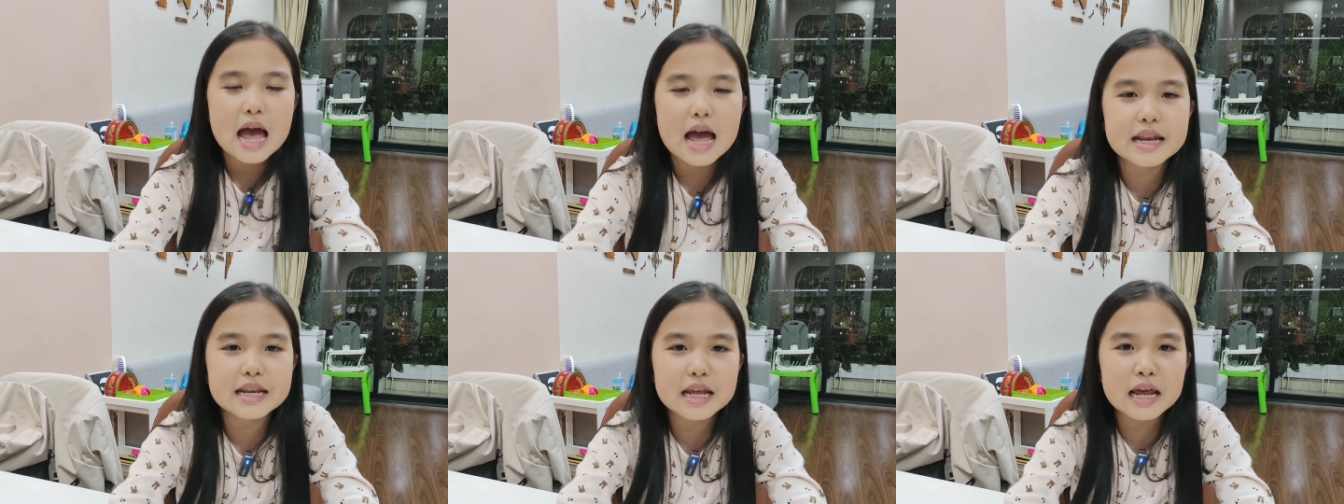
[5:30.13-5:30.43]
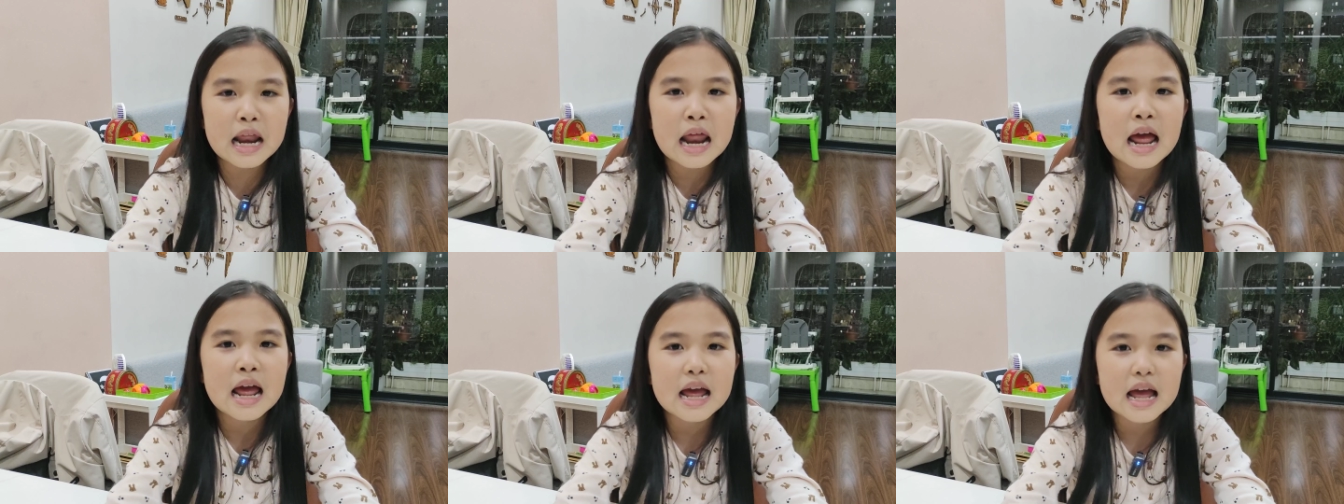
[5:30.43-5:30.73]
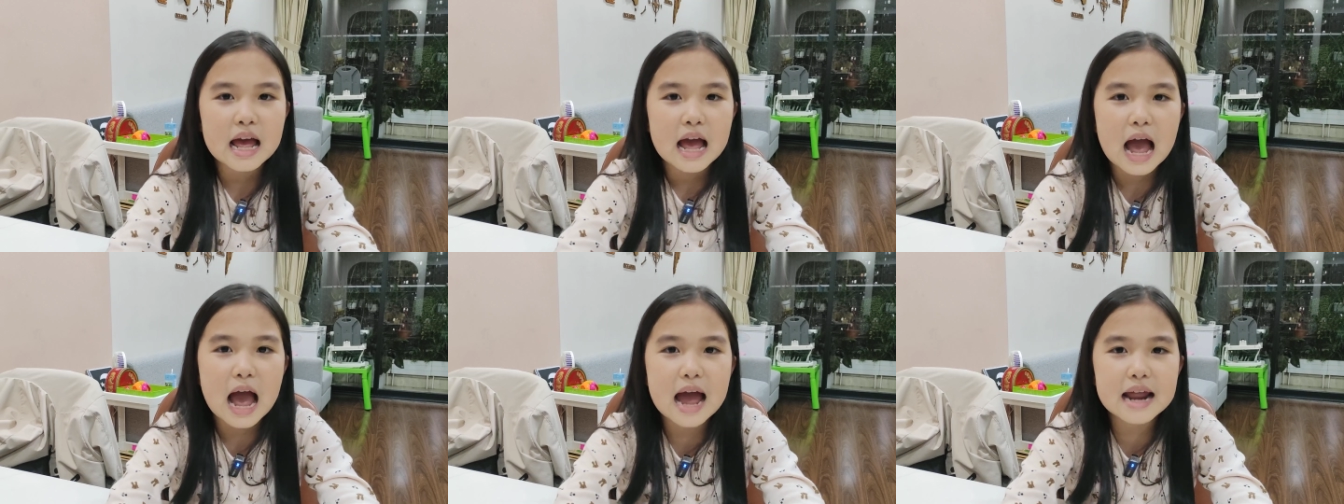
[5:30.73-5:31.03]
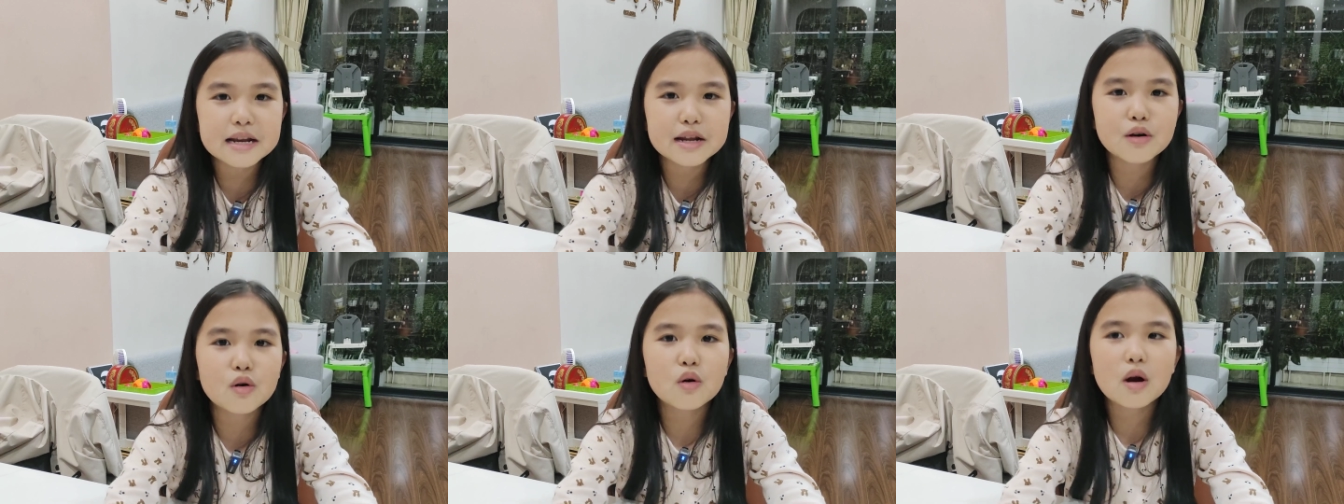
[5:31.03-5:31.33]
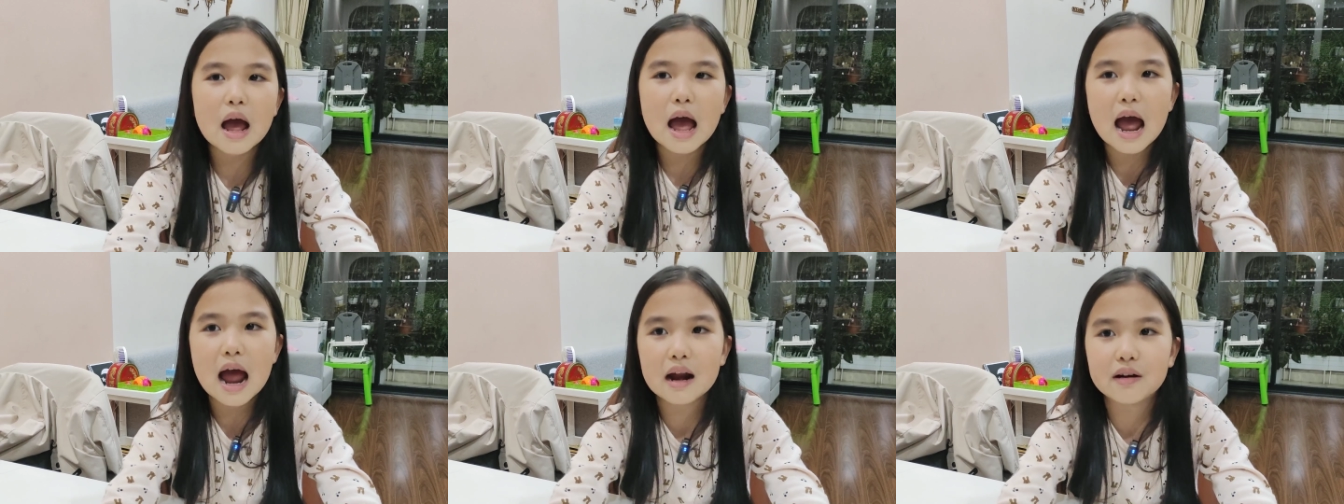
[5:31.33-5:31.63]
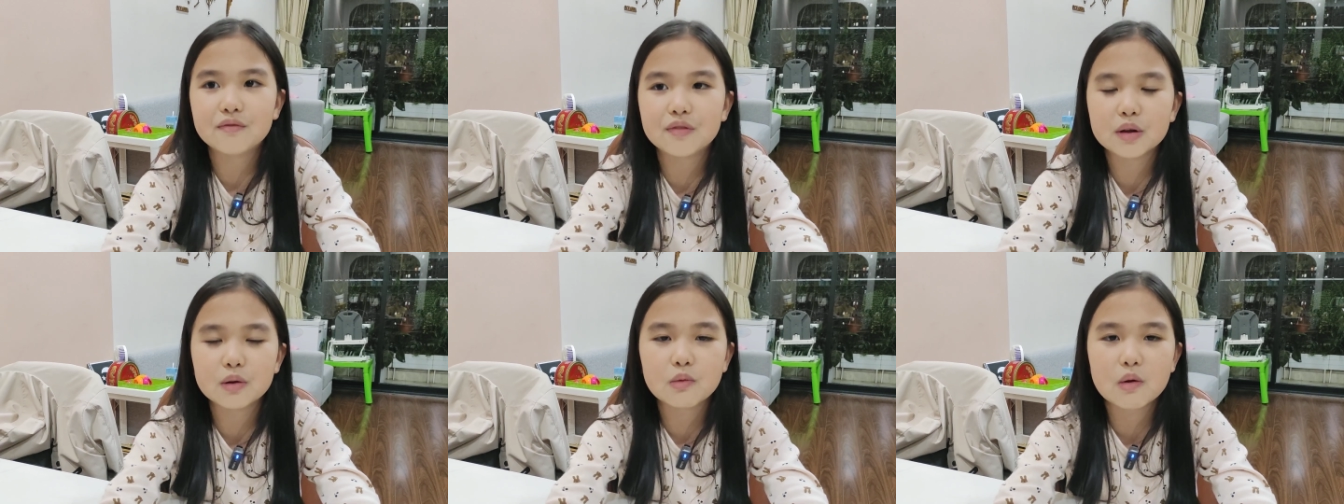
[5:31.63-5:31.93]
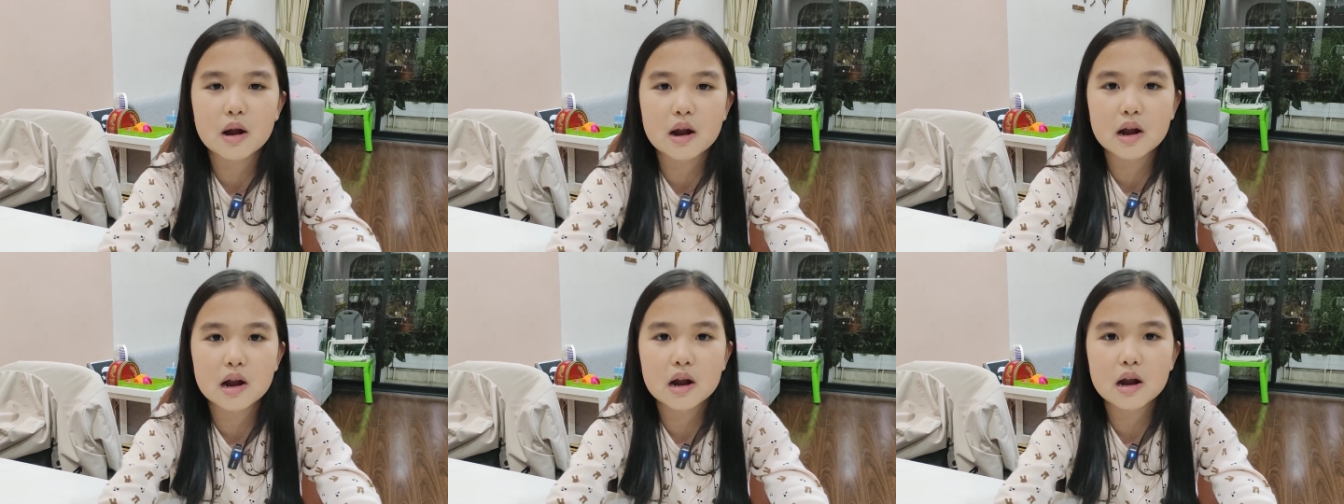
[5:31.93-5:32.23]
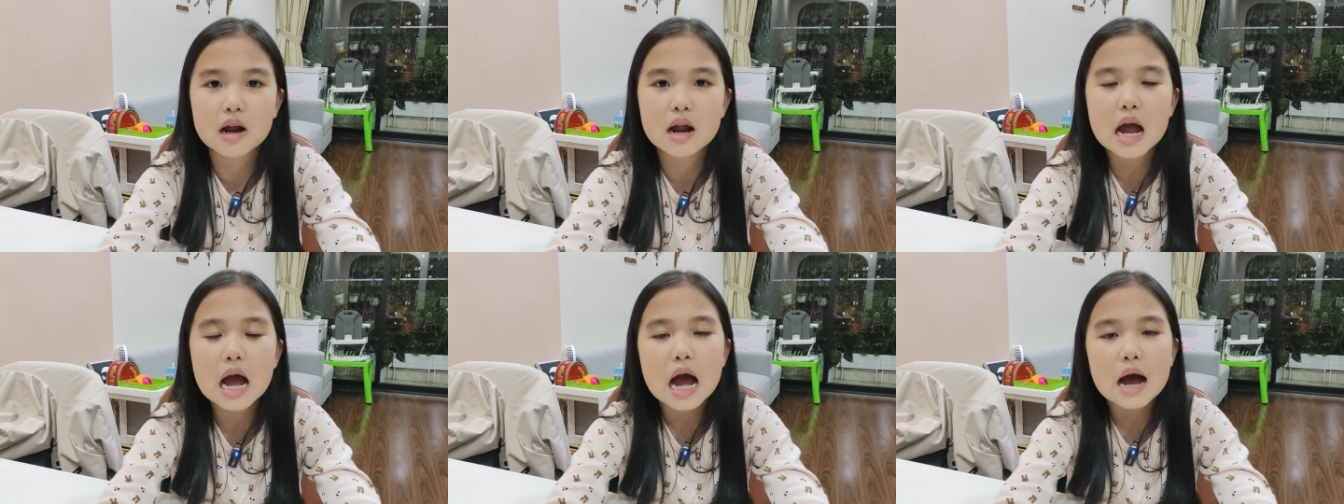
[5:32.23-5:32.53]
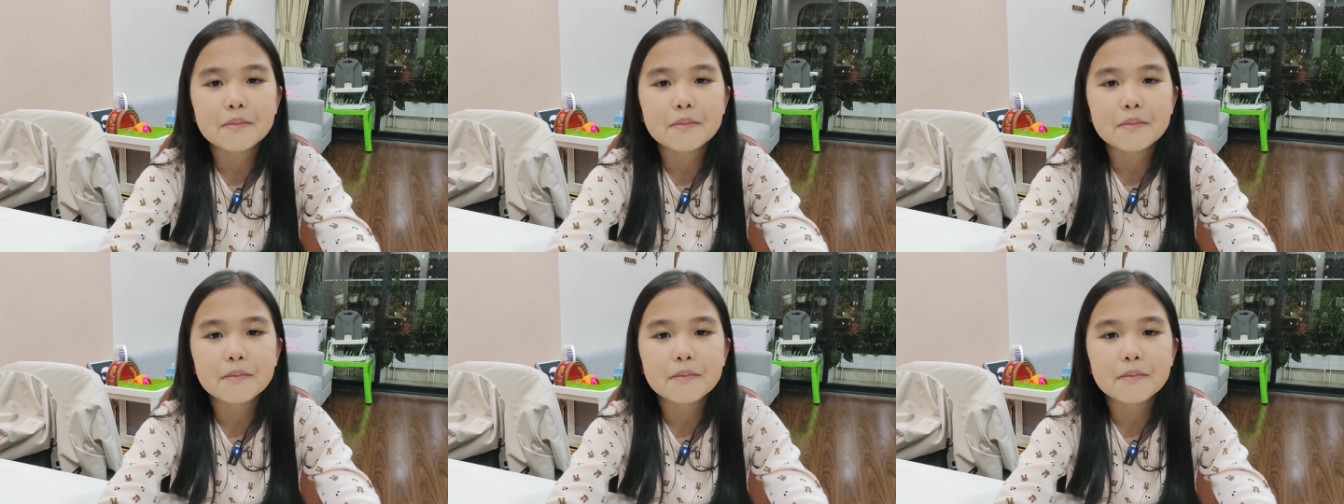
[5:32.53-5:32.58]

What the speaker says: and it had it everywhere.